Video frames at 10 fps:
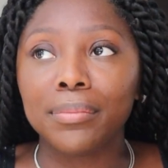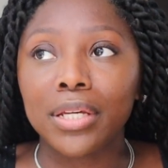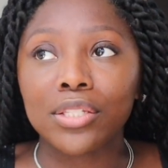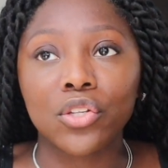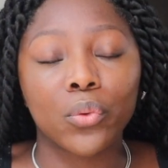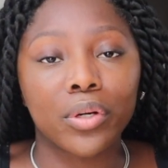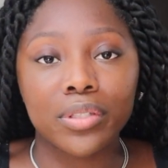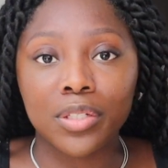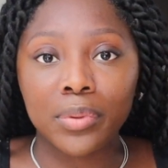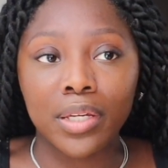means the world
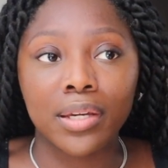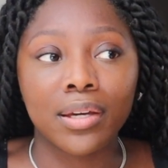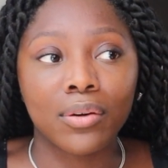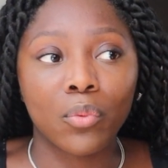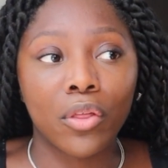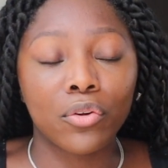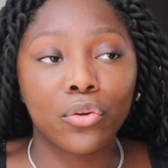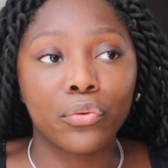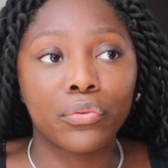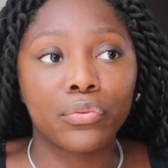to me, whether
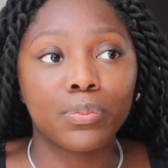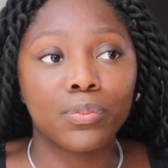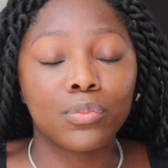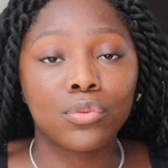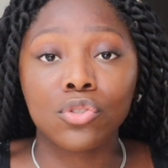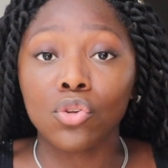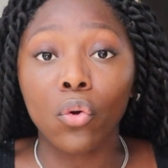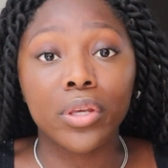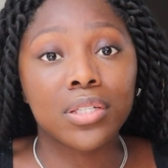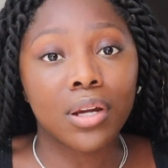you've
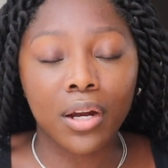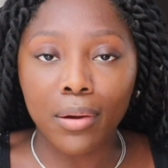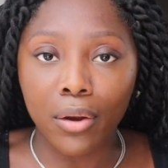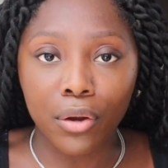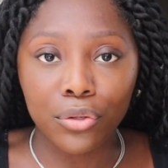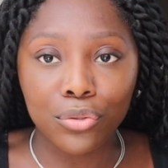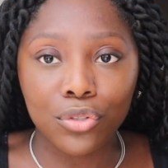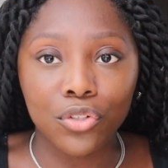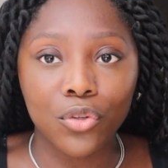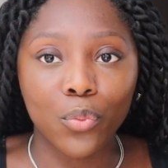solely stuck around on
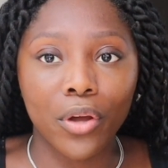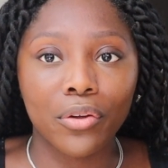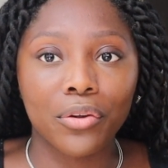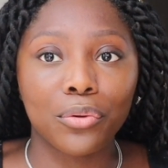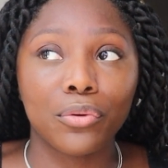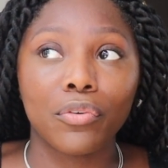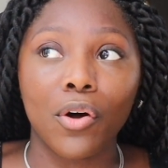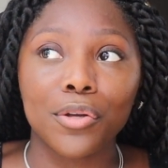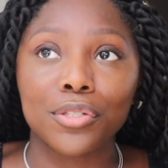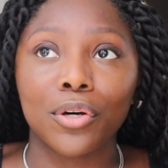YouTube, whether you've
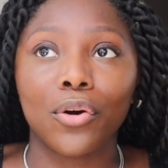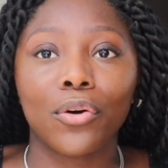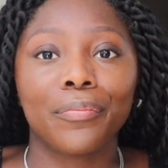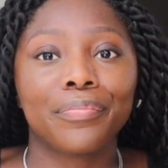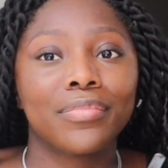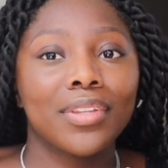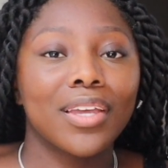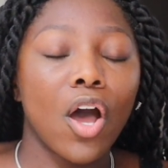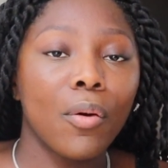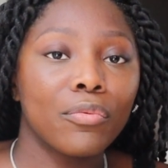also
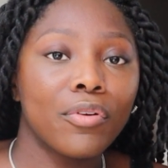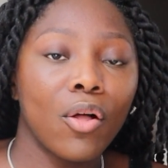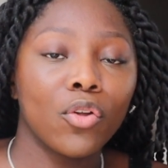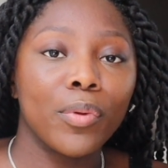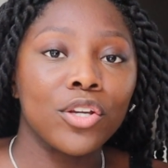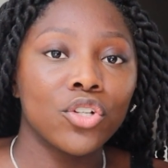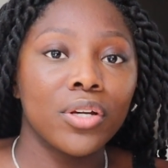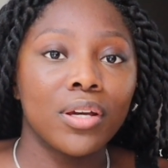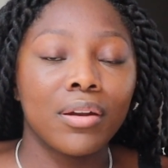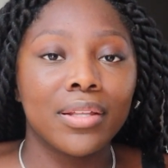followed my
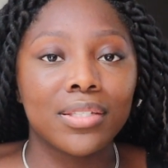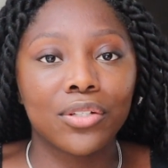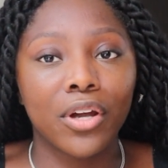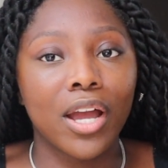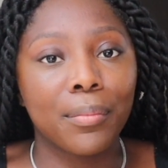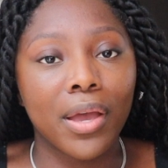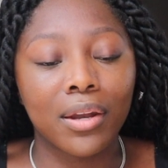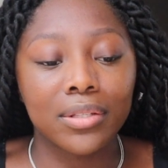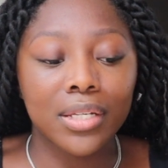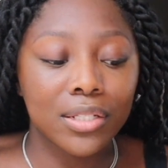journey on Instagram and
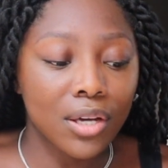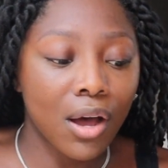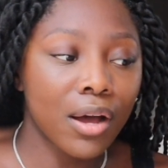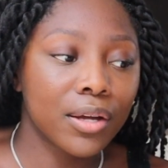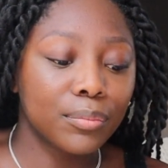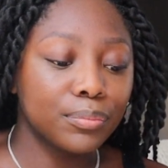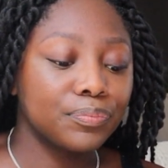on TikTok.